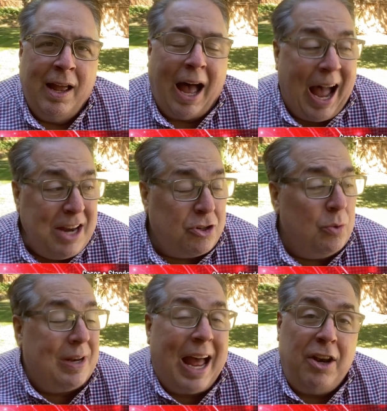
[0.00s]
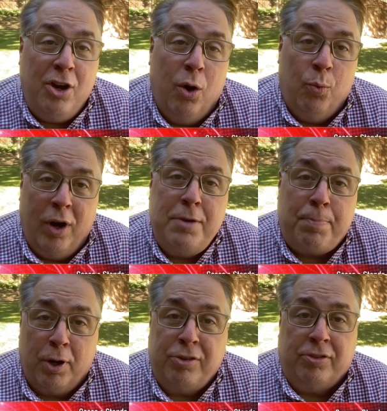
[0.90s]
I do not know one
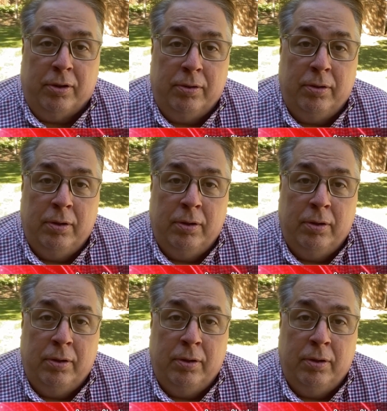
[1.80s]
person